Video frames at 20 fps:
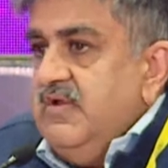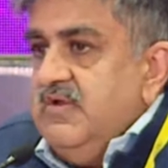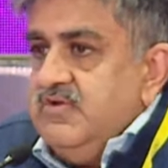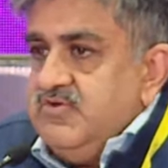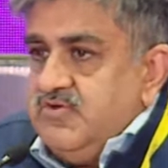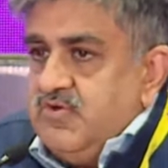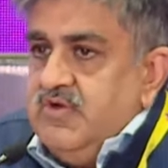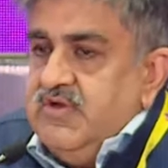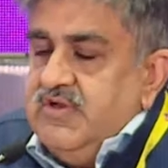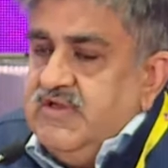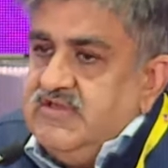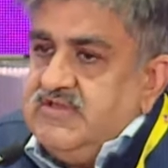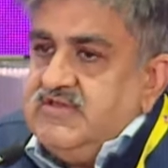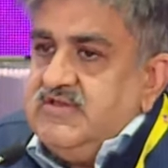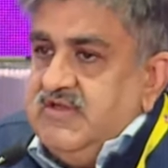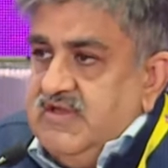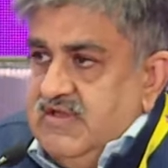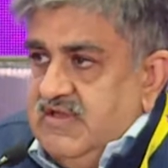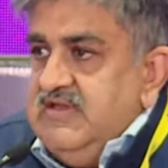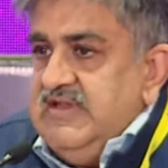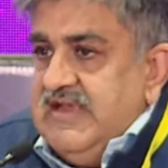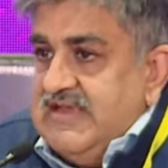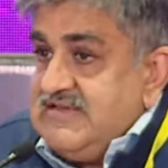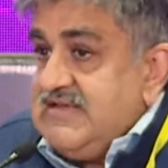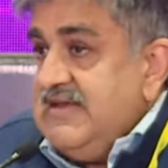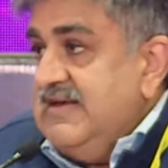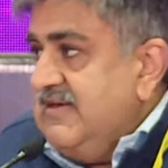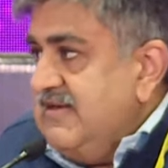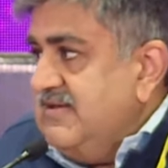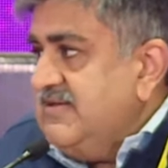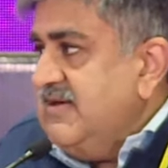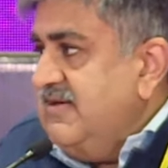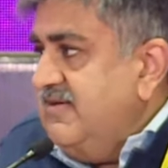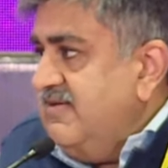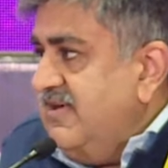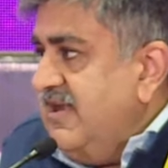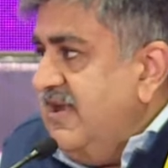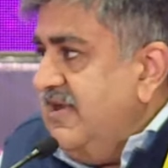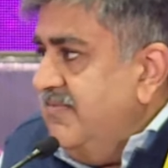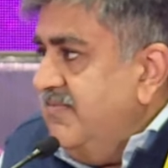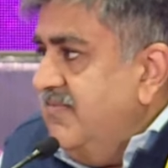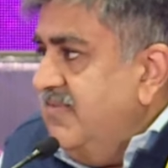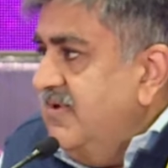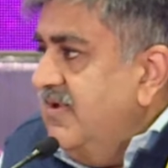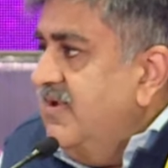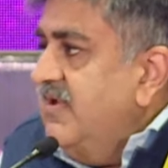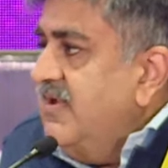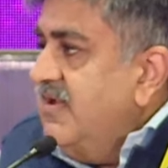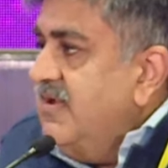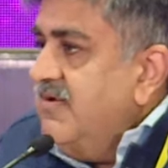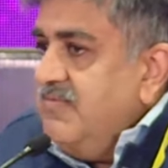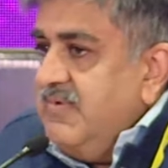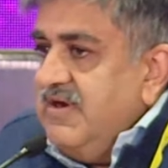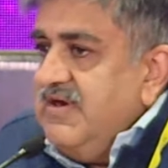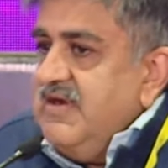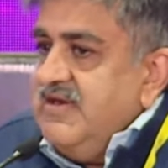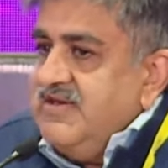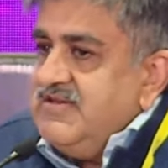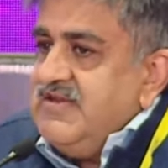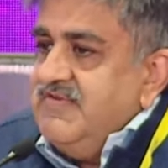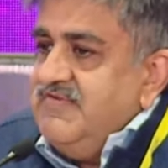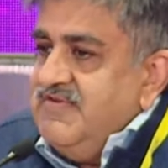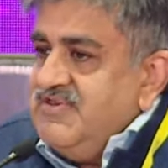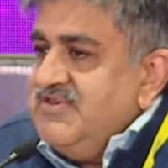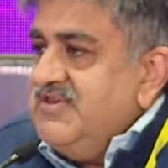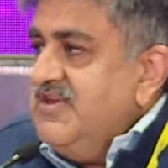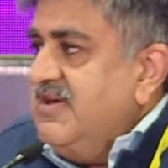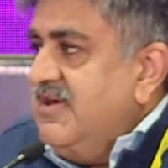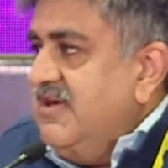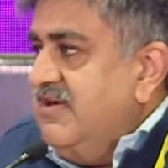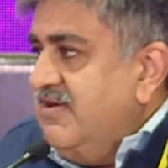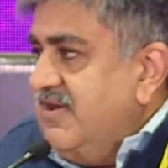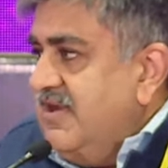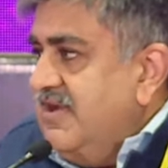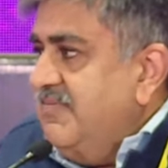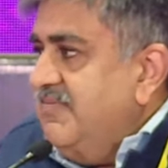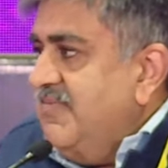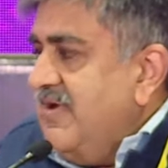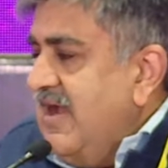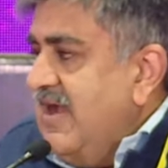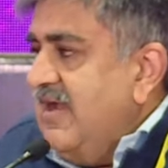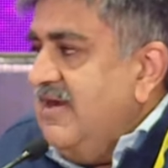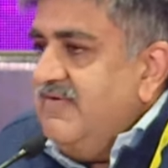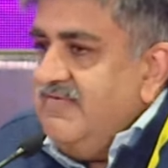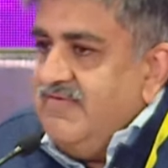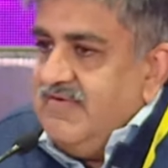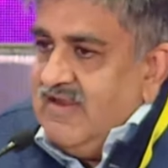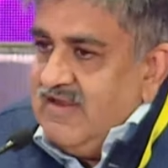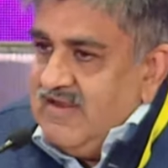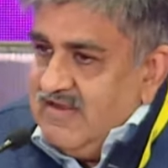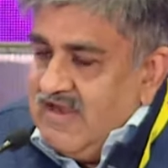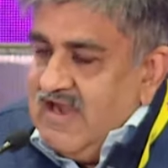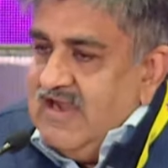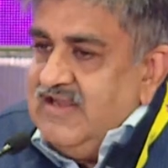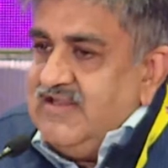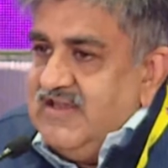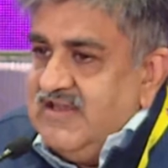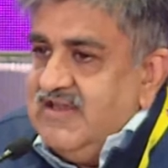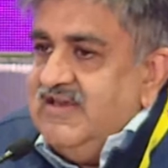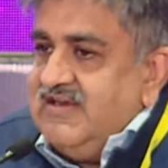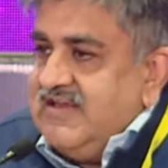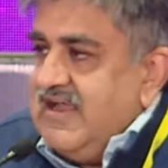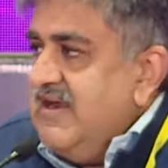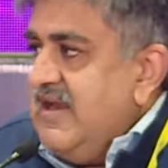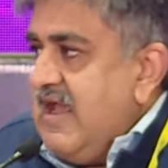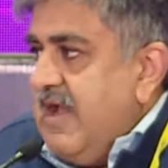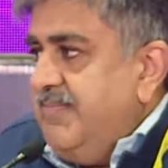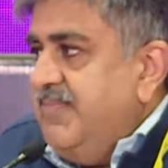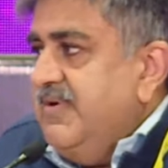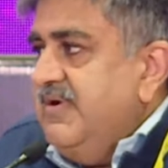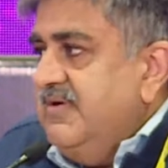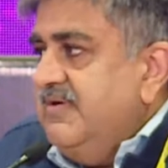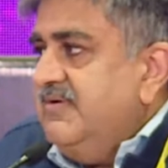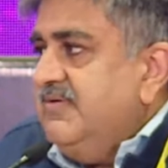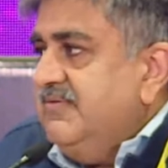So it's, yes, it is a dream, but it's a visionary dream, and I think it can happen.